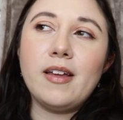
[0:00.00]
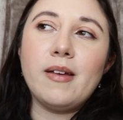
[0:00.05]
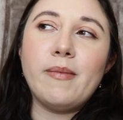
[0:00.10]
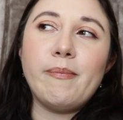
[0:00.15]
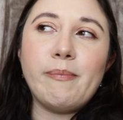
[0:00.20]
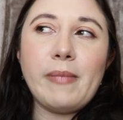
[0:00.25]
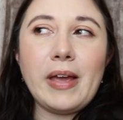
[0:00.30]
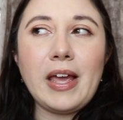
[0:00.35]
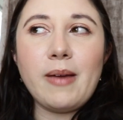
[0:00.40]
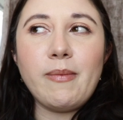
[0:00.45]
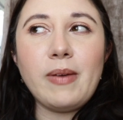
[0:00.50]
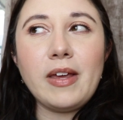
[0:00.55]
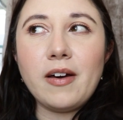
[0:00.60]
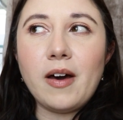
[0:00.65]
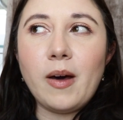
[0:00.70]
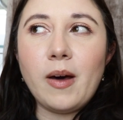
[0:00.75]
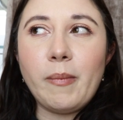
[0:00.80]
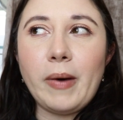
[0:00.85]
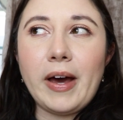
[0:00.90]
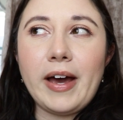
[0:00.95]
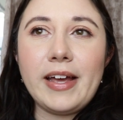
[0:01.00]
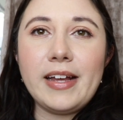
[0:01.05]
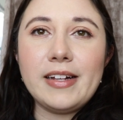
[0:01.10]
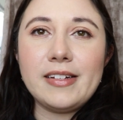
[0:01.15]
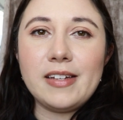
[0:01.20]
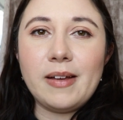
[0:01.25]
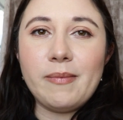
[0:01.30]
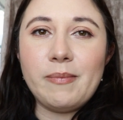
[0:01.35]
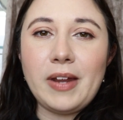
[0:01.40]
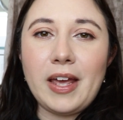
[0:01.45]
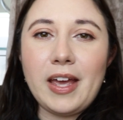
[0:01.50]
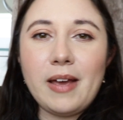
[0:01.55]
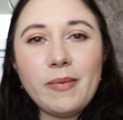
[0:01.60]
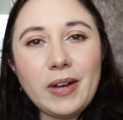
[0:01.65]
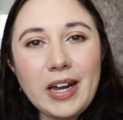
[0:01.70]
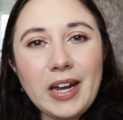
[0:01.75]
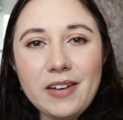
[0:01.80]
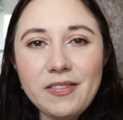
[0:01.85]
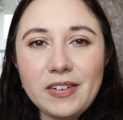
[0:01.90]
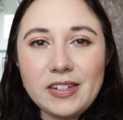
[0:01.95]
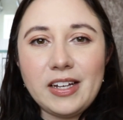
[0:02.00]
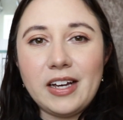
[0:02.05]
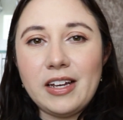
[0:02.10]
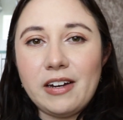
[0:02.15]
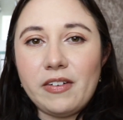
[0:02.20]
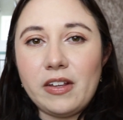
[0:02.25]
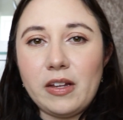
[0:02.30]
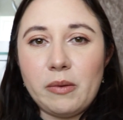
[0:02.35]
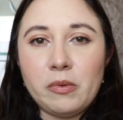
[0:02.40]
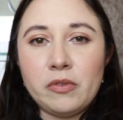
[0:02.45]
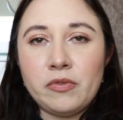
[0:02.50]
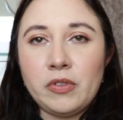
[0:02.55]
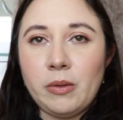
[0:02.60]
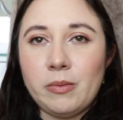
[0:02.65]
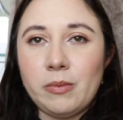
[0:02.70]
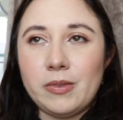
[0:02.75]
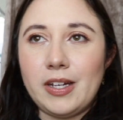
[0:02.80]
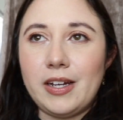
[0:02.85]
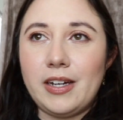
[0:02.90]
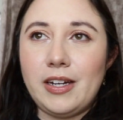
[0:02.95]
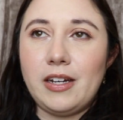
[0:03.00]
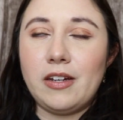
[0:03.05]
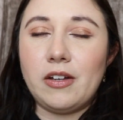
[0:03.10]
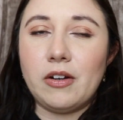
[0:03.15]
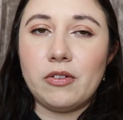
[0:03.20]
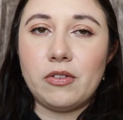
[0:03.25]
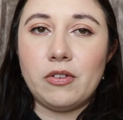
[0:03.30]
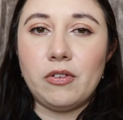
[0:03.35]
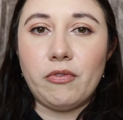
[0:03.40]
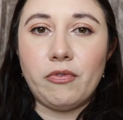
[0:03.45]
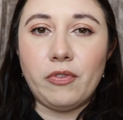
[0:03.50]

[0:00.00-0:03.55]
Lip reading: Maybe I'll buy it someday, but I have a ton of other perfumes I need to go through